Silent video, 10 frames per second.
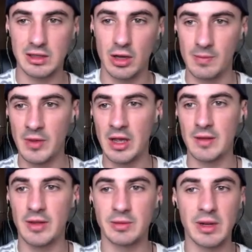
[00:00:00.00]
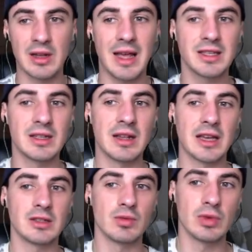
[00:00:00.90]
So there's been less and
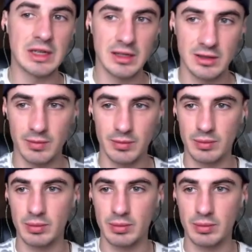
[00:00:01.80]
less readers of